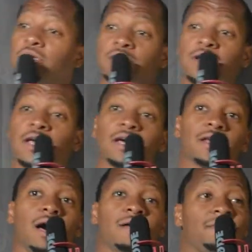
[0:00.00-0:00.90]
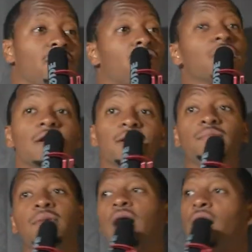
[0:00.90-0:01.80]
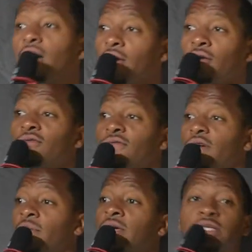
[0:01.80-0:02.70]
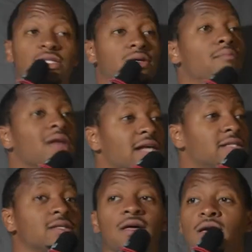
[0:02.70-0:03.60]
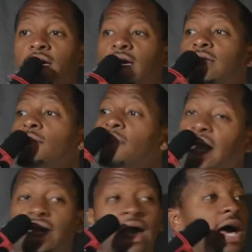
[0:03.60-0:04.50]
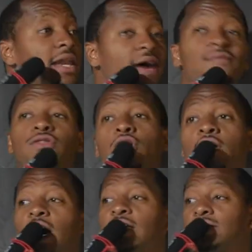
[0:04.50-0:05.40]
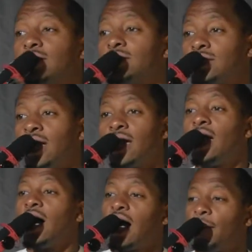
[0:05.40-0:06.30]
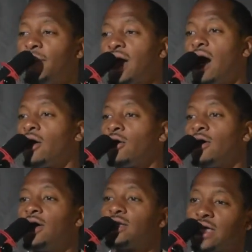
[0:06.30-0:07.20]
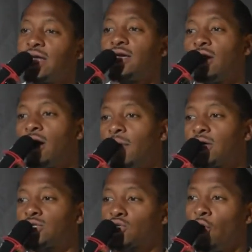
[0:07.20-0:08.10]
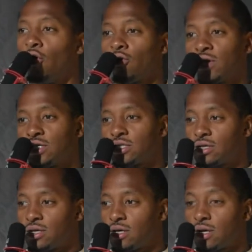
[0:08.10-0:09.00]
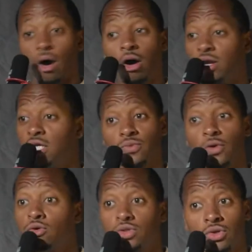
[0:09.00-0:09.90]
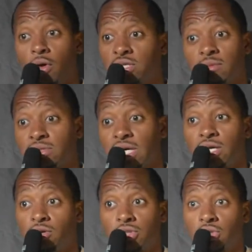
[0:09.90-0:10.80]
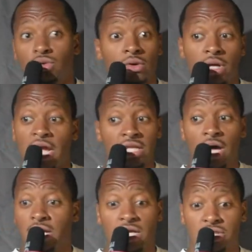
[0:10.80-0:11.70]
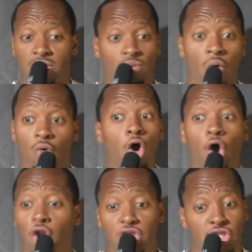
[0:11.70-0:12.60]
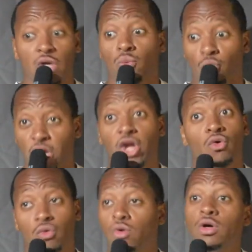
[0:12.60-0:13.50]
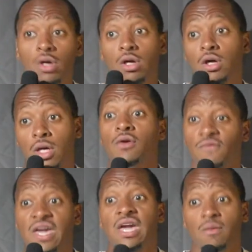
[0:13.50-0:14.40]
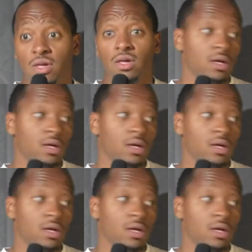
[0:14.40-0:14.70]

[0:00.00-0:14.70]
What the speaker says: just saying, I feel good to be out here, you feel me? This is a blessing in the making. I never thought I'd see this day. I'd be out here telling y'all my stories. All these real stories I'm telling you, too. Ain't none of this shit, bro. All this shit real. You feel me?